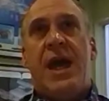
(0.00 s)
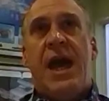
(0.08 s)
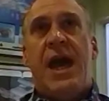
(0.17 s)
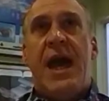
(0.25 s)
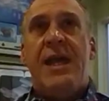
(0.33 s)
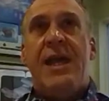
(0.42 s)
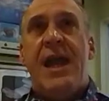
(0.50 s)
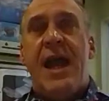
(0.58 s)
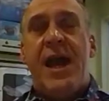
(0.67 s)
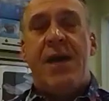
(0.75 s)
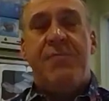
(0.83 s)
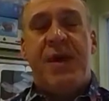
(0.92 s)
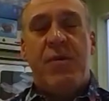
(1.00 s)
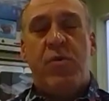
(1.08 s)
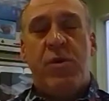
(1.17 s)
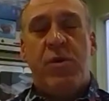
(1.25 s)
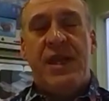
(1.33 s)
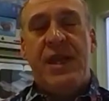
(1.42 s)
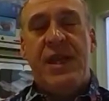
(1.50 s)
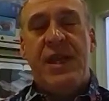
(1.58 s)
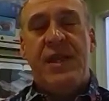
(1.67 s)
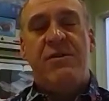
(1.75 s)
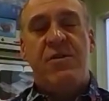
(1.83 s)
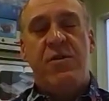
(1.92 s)
had an app that really
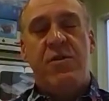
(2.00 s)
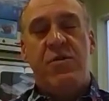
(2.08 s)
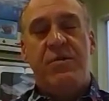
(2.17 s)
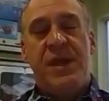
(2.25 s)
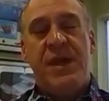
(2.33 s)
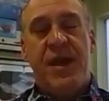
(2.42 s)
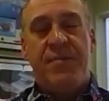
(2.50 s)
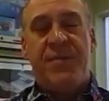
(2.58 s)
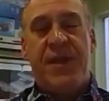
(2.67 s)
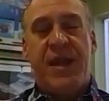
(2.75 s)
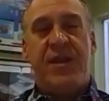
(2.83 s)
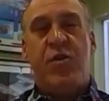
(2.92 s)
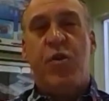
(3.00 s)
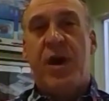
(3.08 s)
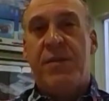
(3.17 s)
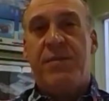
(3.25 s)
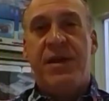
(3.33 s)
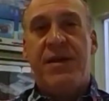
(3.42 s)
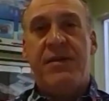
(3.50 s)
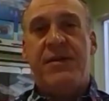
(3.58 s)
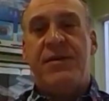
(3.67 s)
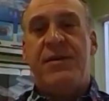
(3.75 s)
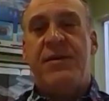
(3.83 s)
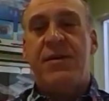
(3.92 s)
needed to be updated quite a bit.
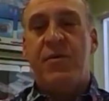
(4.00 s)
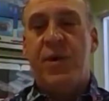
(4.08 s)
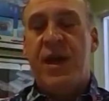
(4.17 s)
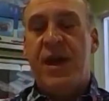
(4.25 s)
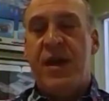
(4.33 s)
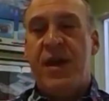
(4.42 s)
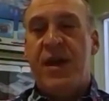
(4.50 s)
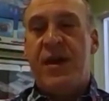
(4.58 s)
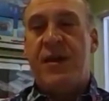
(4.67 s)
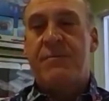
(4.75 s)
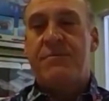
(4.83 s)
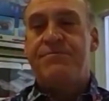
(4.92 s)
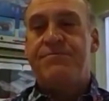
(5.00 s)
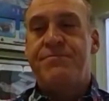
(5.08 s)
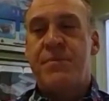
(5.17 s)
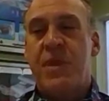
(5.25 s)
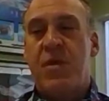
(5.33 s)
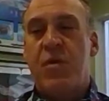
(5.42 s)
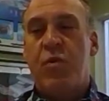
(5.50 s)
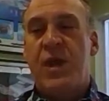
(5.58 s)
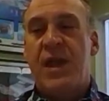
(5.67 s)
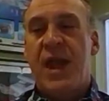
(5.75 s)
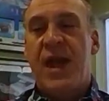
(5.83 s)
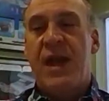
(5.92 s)

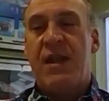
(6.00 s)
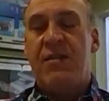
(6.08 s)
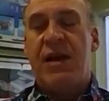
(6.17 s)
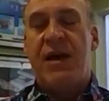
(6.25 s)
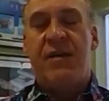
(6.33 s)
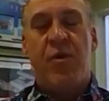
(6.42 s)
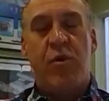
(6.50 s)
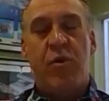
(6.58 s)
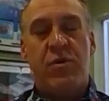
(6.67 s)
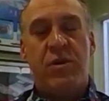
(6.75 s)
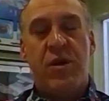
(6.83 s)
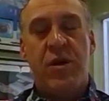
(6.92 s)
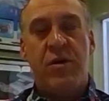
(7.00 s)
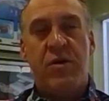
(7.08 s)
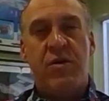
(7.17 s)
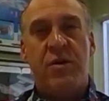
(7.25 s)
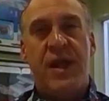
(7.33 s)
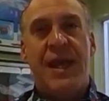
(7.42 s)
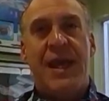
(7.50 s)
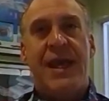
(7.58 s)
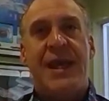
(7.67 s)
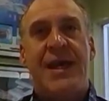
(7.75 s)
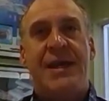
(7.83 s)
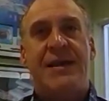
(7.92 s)
we had a lot of old code
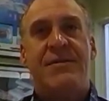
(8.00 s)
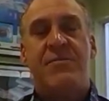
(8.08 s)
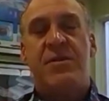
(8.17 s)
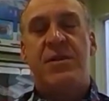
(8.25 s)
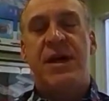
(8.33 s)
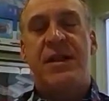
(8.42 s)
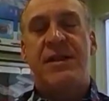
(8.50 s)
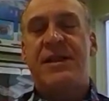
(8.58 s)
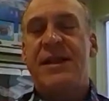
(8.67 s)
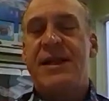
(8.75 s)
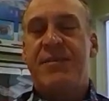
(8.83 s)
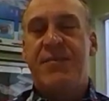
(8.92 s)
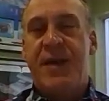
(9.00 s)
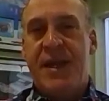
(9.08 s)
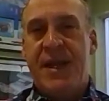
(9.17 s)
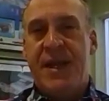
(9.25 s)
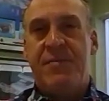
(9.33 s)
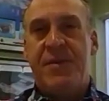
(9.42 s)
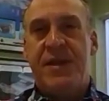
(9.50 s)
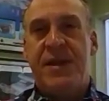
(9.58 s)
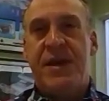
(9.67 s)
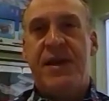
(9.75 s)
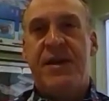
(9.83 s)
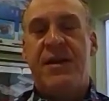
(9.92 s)
and a lot of cleanup that needed to be
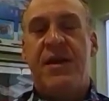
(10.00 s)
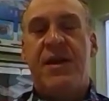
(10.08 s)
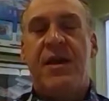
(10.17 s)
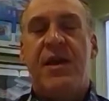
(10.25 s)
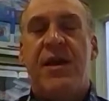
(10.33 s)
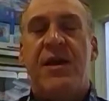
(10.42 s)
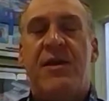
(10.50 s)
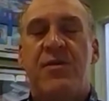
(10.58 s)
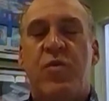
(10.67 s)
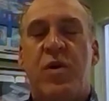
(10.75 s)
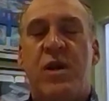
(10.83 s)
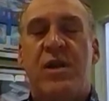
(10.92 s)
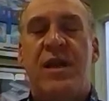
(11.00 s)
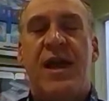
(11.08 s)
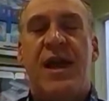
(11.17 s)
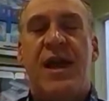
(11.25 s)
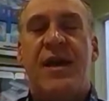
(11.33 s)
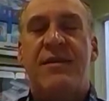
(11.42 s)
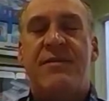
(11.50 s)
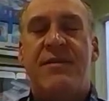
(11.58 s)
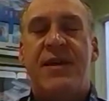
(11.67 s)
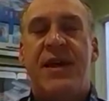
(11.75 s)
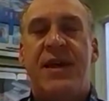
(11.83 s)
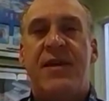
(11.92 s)
done, as well as
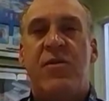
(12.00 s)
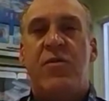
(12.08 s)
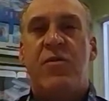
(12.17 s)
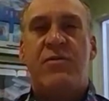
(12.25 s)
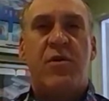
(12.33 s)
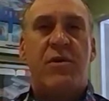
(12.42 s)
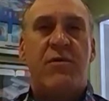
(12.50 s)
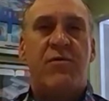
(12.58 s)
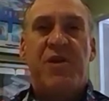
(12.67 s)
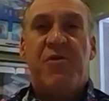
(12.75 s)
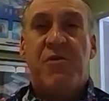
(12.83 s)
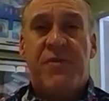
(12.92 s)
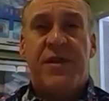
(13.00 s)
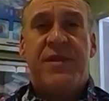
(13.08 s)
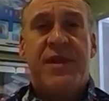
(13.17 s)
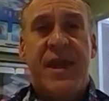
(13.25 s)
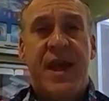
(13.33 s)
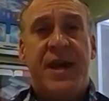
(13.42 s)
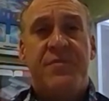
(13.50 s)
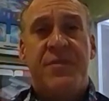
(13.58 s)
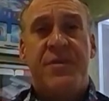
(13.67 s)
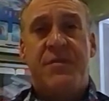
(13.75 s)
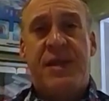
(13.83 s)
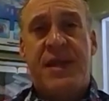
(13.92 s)
then sort of retrofit the app
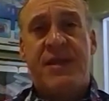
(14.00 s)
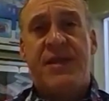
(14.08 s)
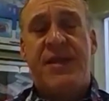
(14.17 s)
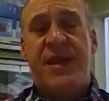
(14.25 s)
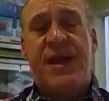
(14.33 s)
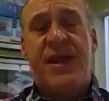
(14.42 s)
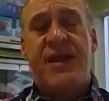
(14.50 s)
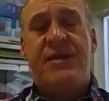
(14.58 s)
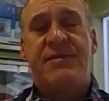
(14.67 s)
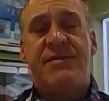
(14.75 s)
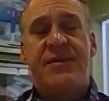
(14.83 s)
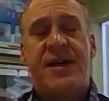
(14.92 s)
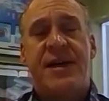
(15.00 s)
to meet today's